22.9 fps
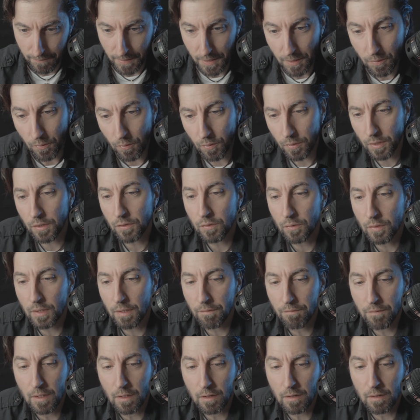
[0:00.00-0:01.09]
In order to
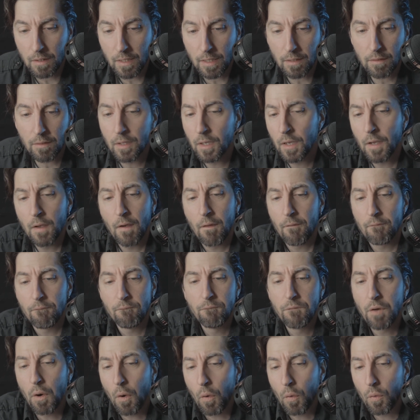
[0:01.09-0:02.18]
give the thing
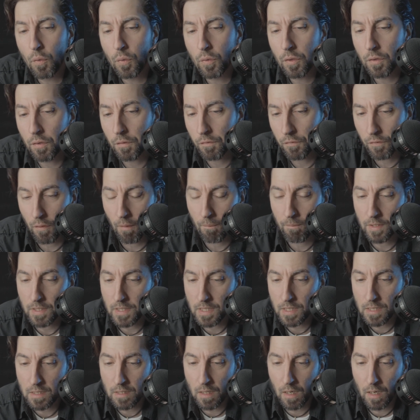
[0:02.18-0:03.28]
vogue from the
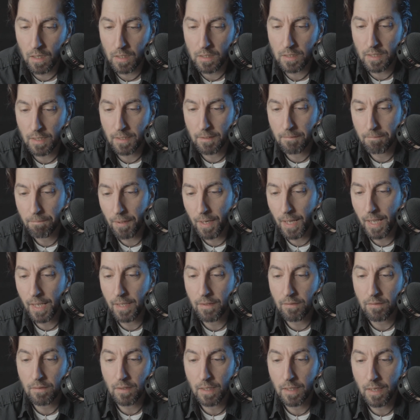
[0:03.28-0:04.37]
start and
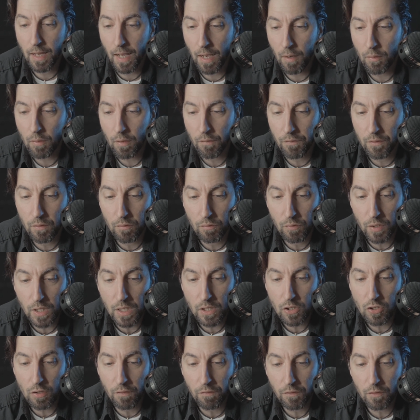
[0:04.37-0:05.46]
place it out of the
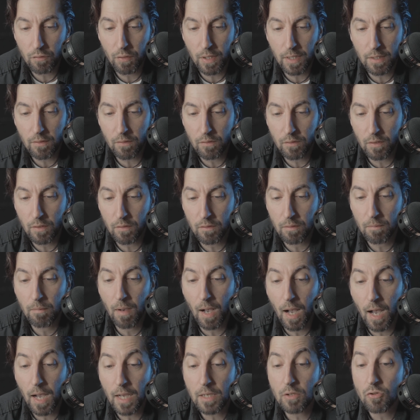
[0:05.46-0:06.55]
reach of criticism,
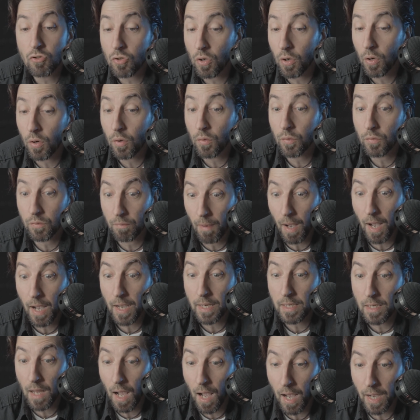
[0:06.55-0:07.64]
I chose
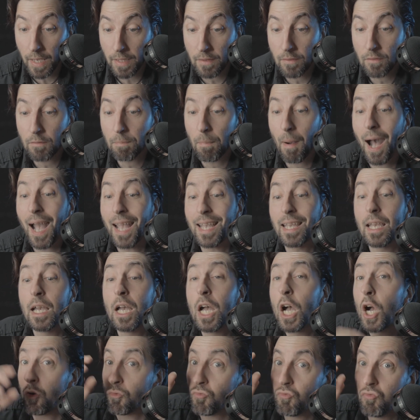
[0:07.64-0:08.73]
my nines by
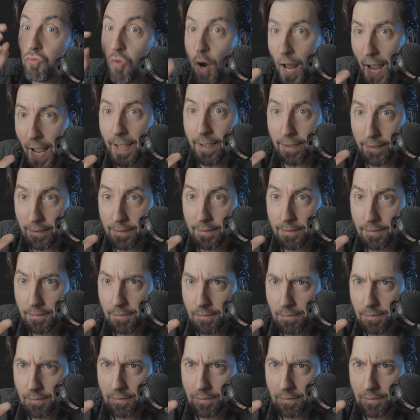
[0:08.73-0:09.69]
rank,